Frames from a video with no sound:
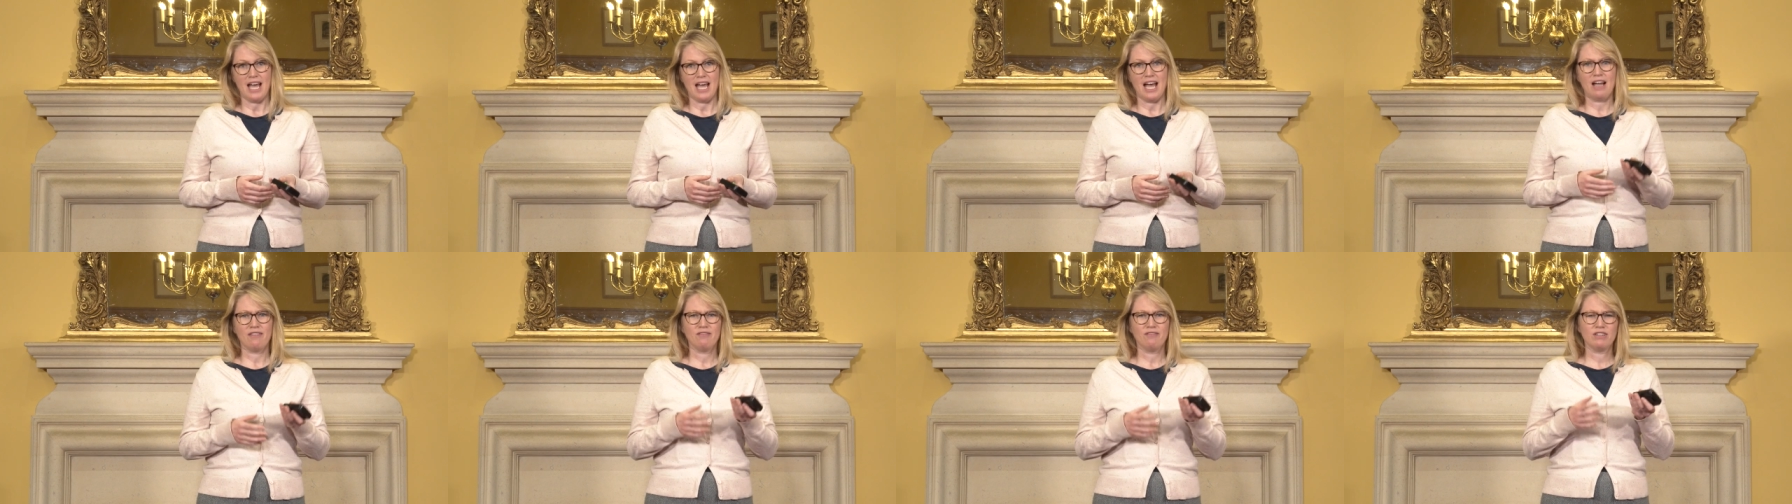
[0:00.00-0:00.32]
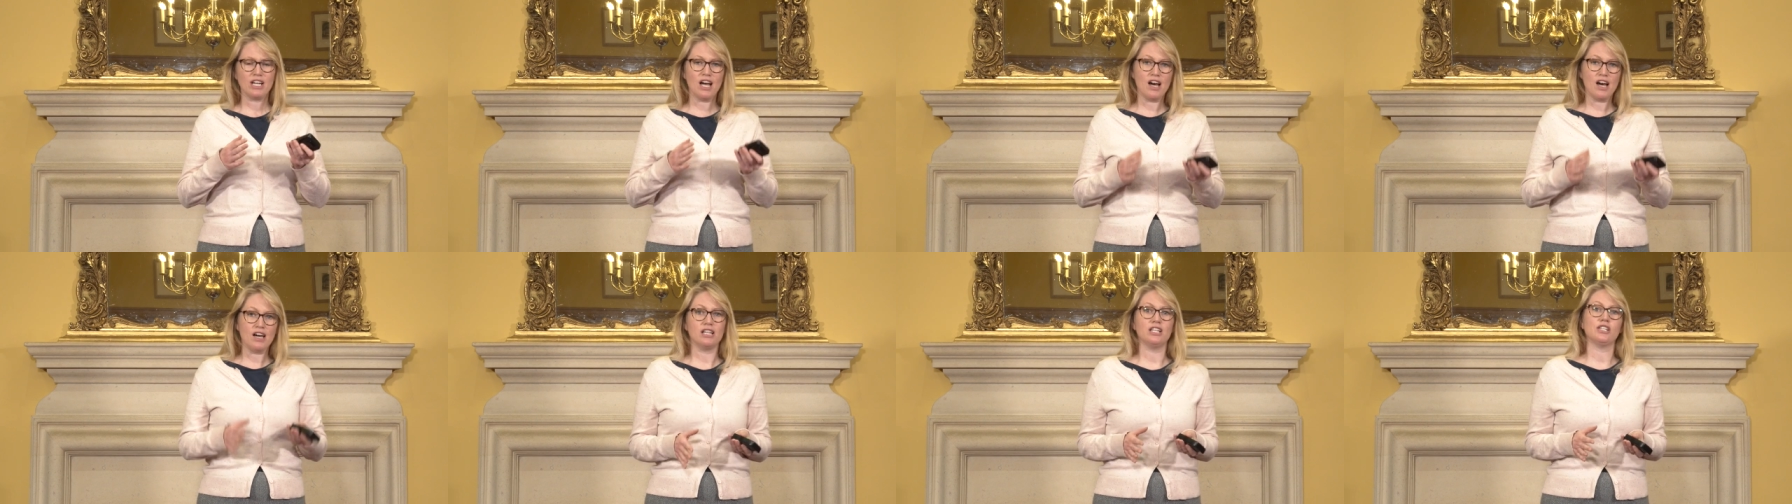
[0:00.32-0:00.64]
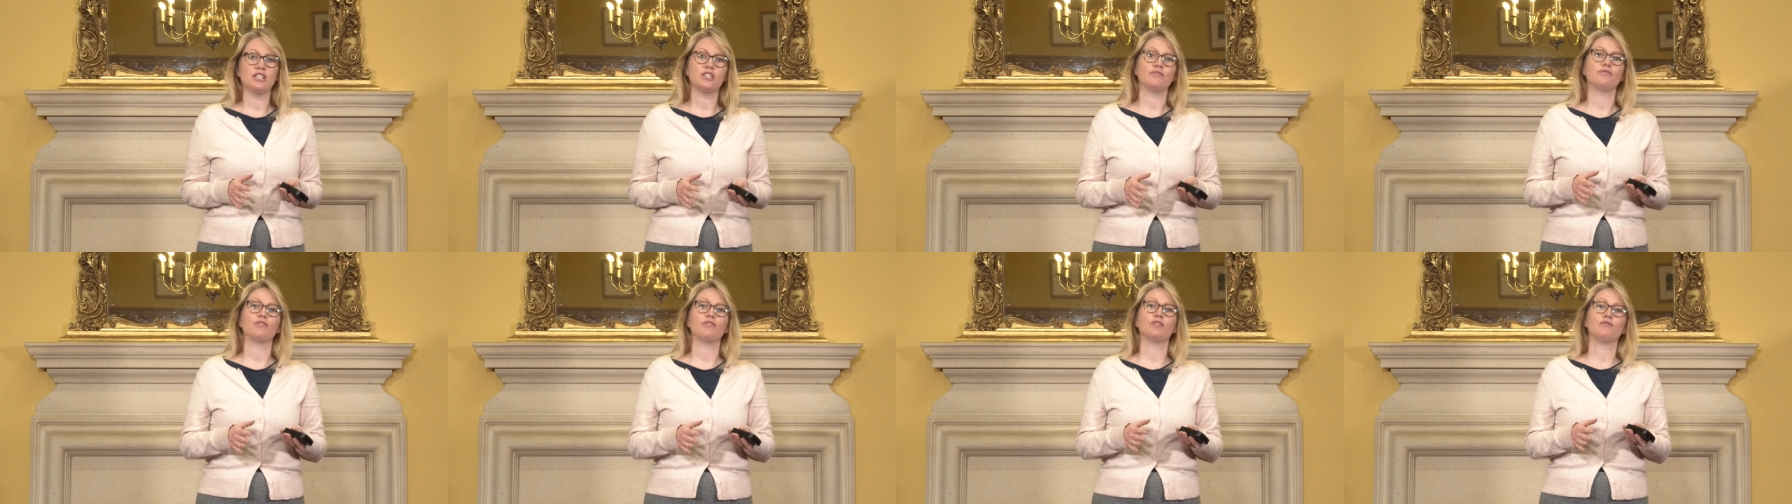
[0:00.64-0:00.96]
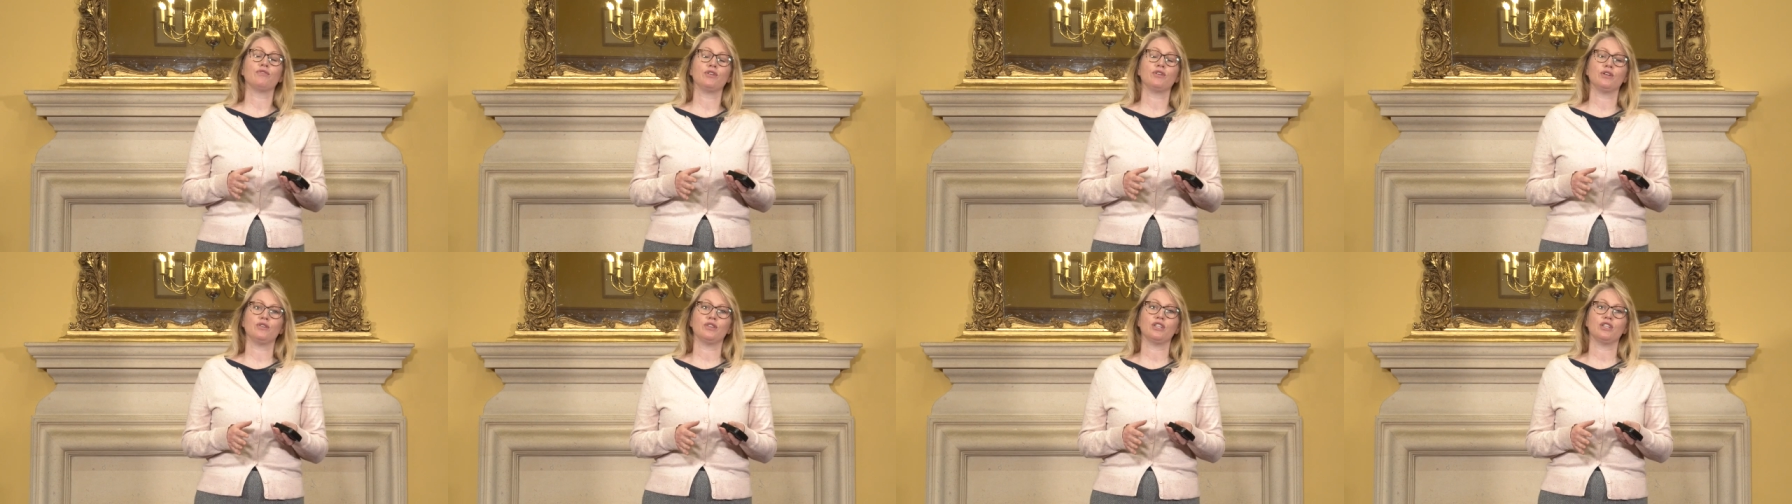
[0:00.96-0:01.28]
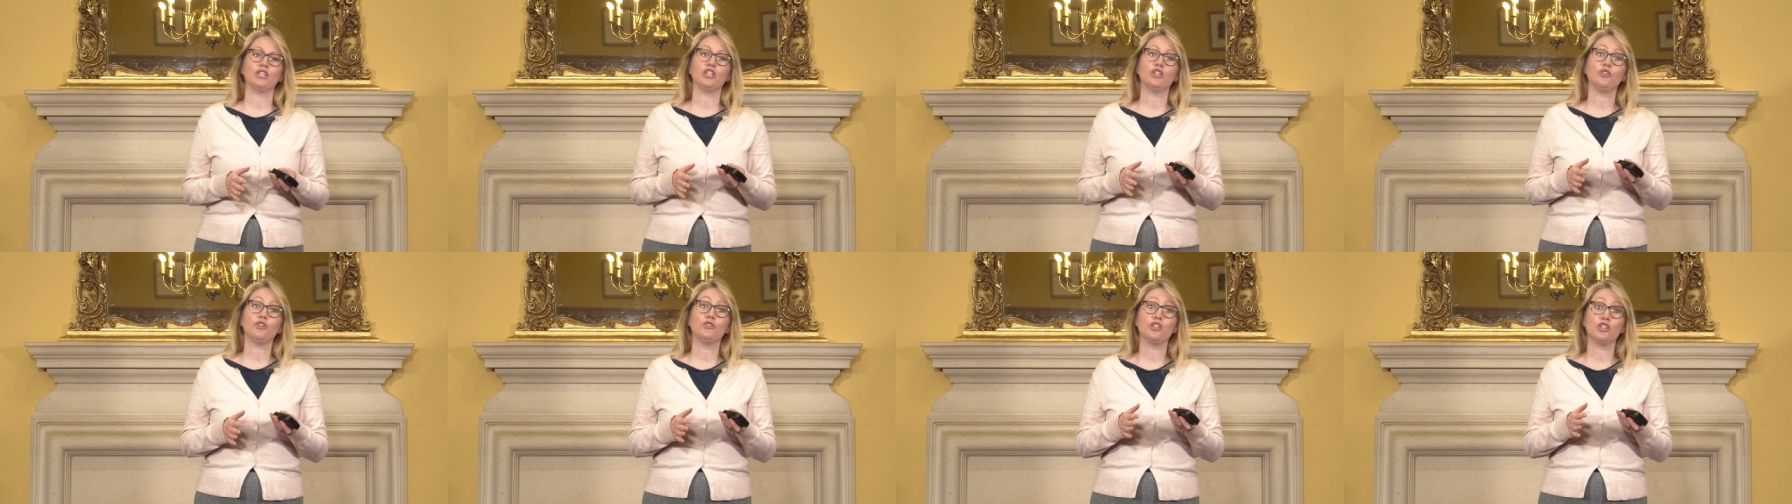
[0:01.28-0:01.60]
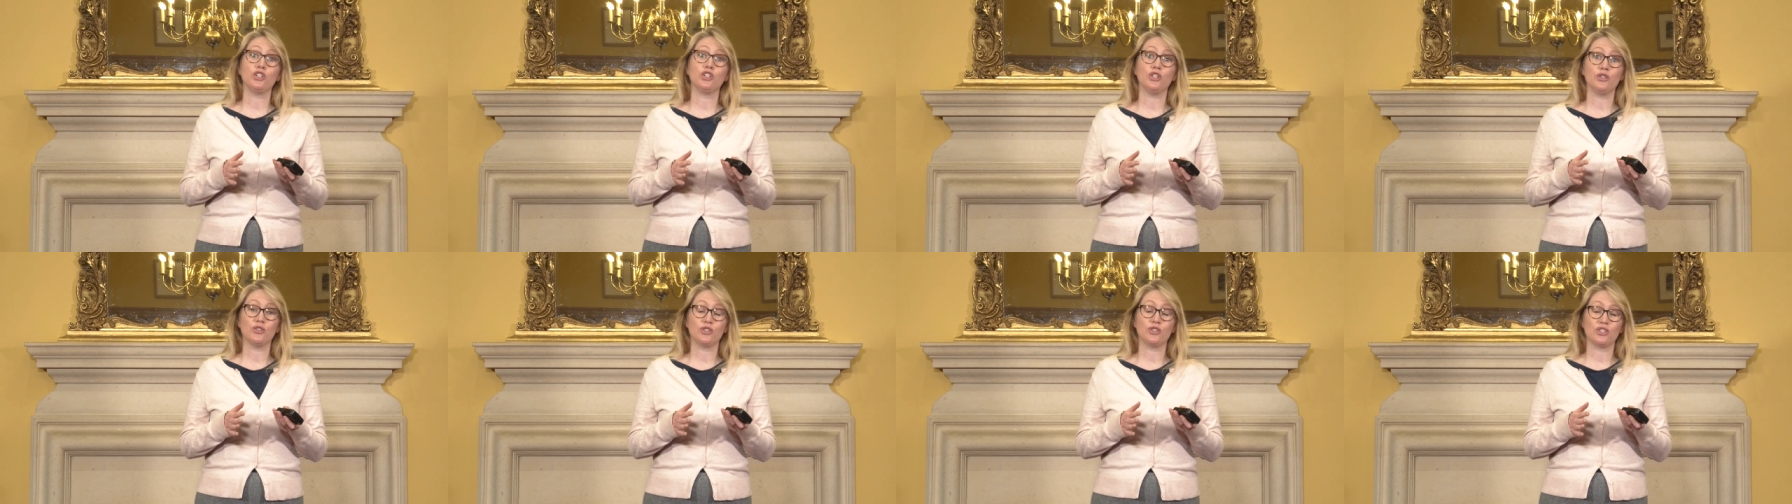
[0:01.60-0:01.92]
And regardless of the route that you
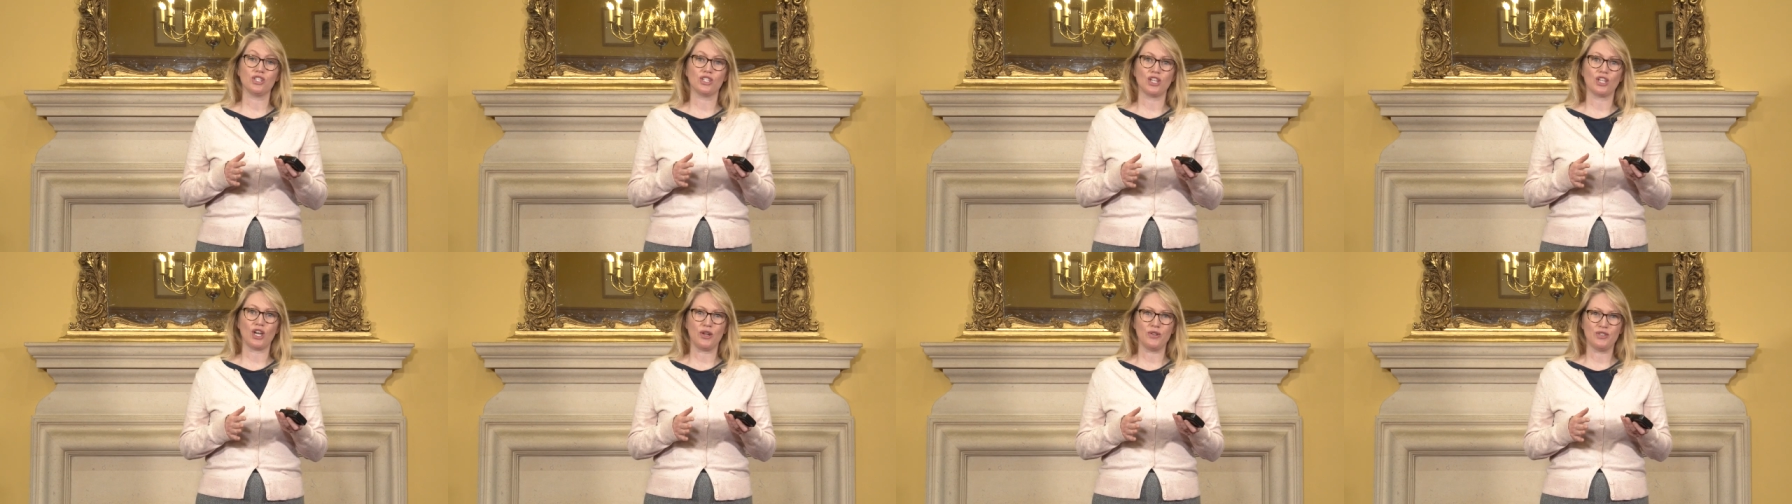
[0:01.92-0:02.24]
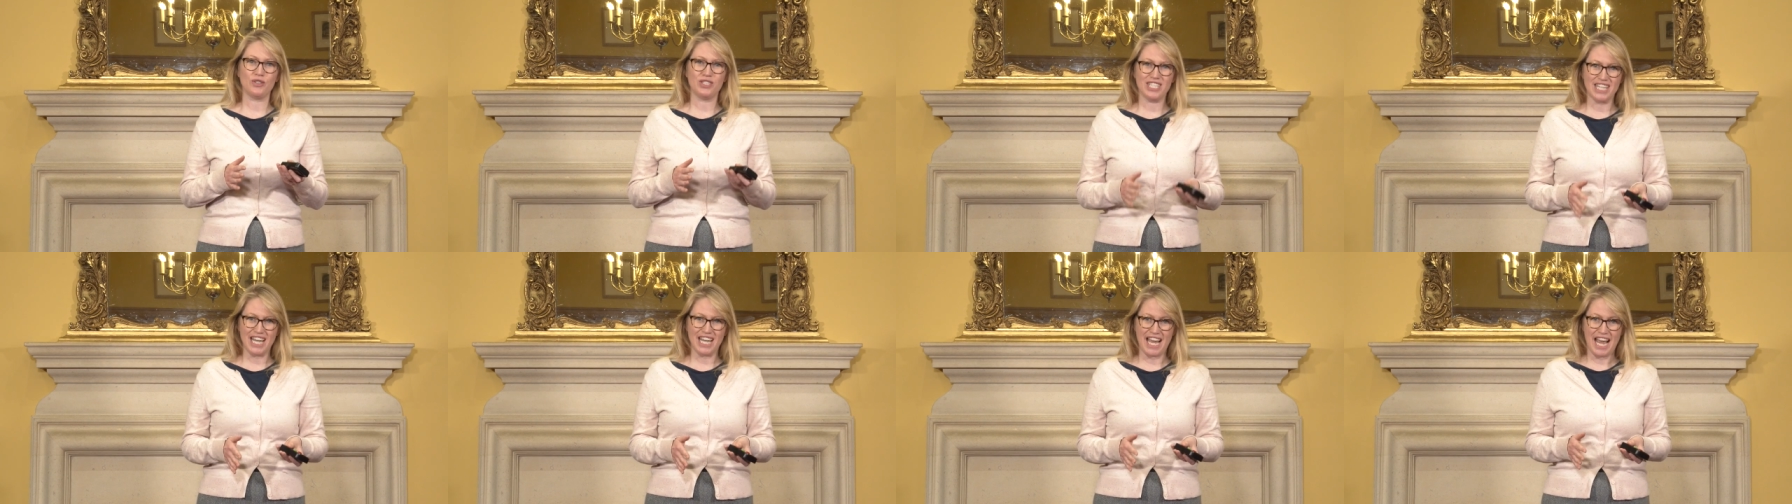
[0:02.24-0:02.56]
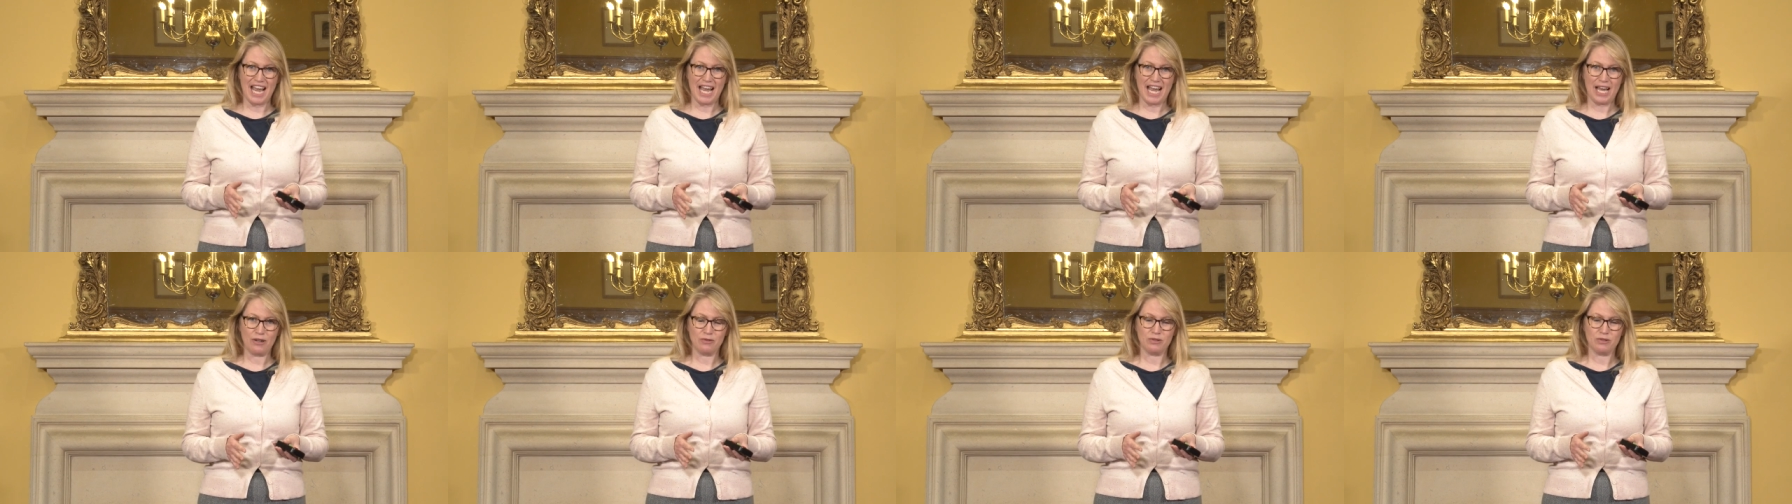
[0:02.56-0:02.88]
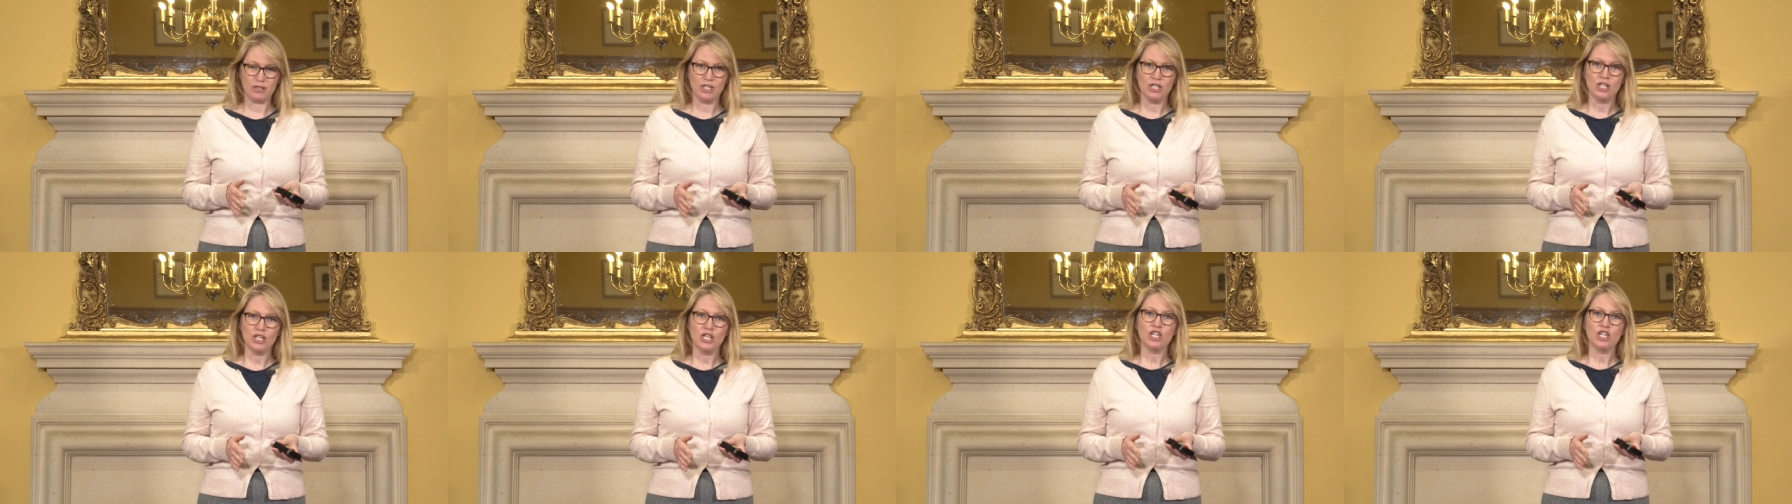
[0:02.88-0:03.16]
choose to go down,